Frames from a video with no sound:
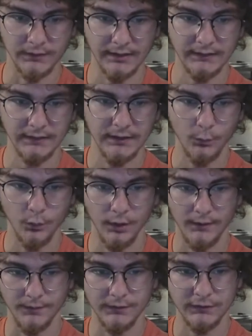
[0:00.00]
I
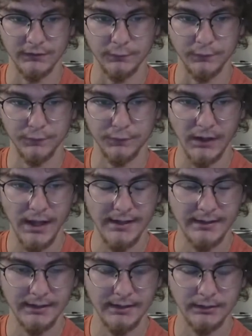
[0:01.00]
want this to fly
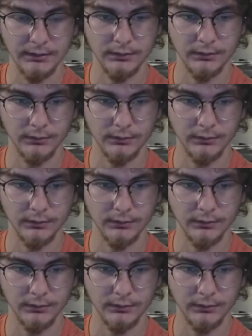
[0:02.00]
in